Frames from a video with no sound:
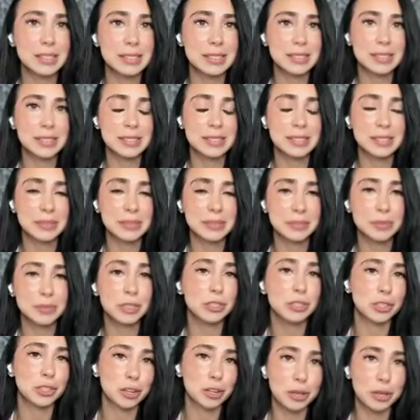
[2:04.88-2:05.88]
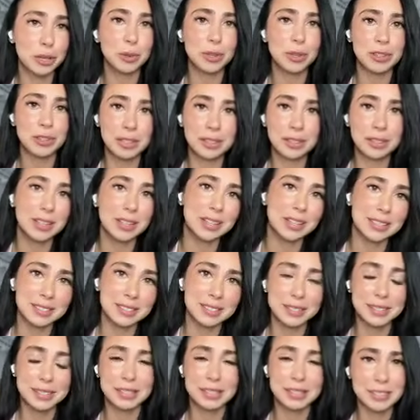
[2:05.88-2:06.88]
is the journey within
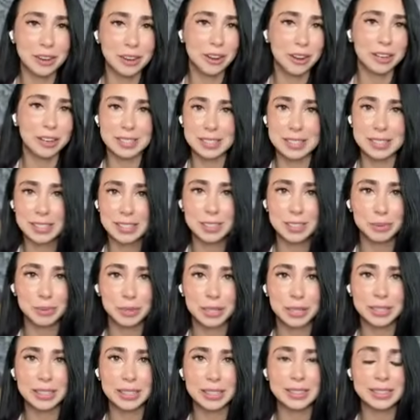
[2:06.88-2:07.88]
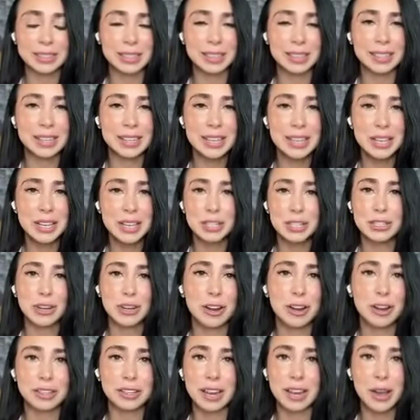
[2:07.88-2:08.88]
this architect plugin that
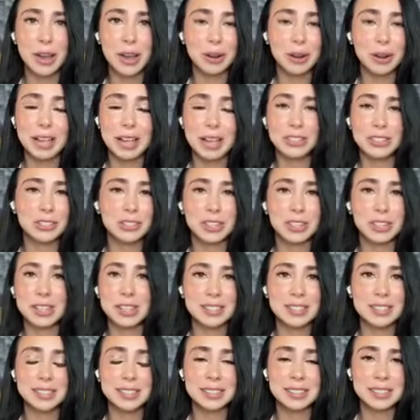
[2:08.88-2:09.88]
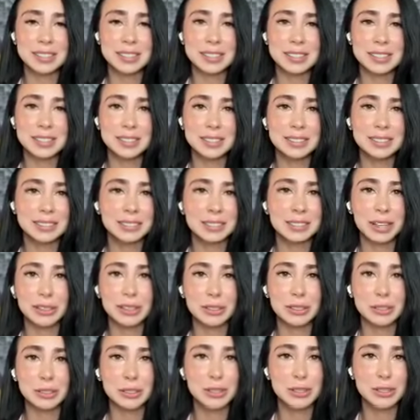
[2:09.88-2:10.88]
started out as just a
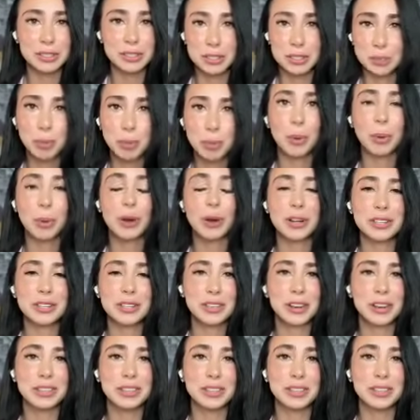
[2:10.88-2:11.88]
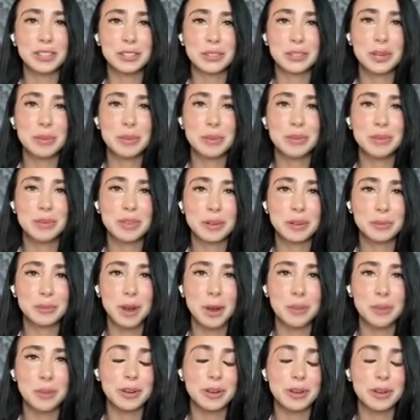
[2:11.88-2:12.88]
little support on the trip that
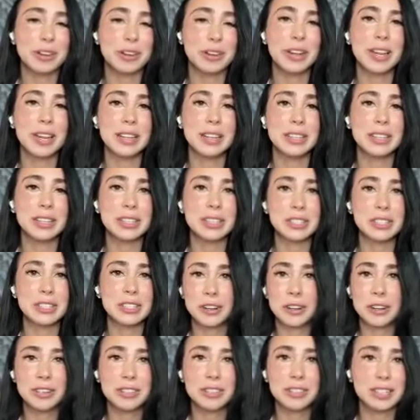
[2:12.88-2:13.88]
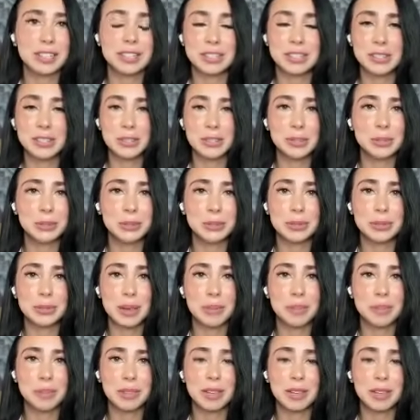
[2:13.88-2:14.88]
Robert created and turned into
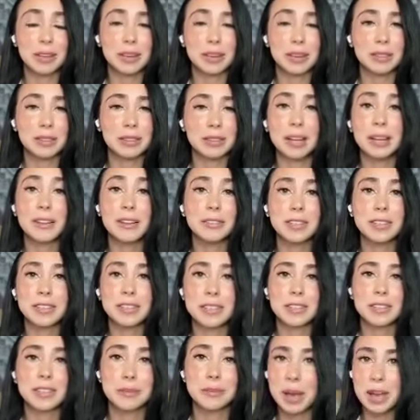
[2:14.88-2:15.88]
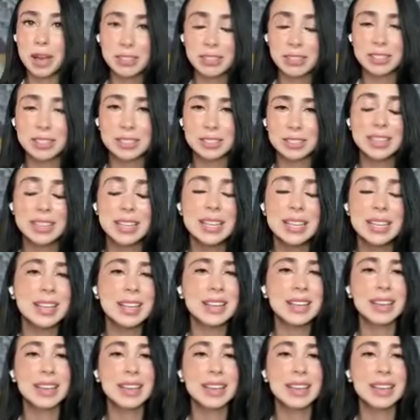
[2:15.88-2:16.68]
something none of us could imagine.